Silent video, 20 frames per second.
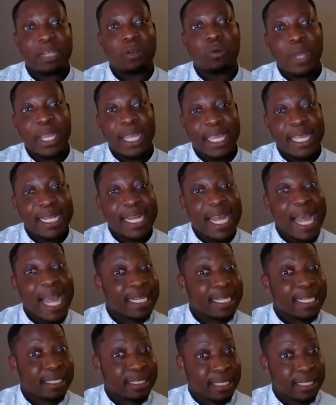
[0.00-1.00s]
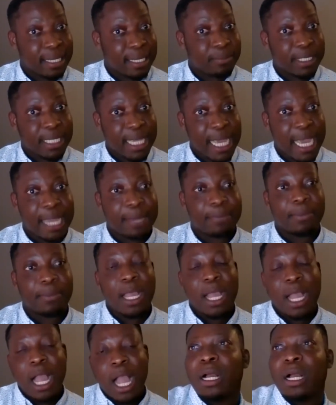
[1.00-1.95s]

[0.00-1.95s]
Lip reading: and working at the same time.